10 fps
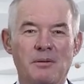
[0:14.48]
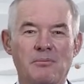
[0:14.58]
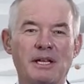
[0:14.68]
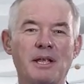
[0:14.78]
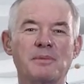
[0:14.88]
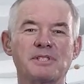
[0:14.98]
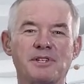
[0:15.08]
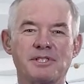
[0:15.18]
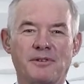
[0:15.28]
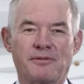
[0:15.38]
My name is
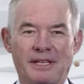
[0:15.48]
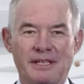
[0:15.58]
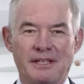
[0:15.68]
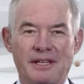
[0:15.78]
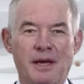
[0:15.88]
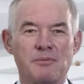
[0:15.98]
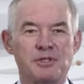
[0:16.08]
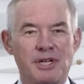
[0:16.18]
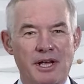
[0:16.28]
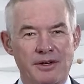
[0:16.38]
Christoph Wanner. I'm
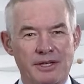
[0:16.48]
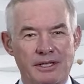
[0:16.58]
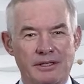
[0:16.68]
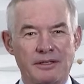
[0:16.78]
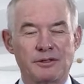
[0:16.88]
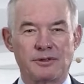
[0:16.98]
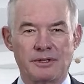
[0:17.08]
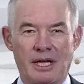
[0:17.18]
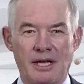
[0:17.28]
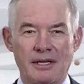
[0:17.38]
chairing
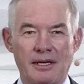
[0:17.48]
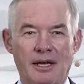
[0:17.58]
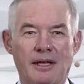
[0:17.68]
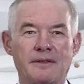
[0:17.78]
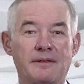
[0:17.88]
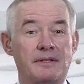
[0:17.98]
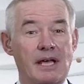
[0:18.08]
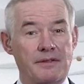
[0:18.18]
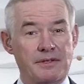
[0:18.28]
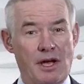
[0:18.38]
today and the
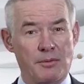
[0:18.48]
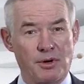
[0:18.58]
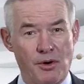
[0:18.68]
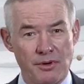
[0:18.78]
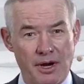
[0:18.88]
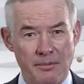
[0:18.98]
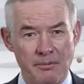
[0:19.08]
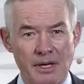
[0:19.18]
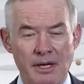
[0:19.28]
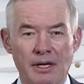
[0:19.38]
entire program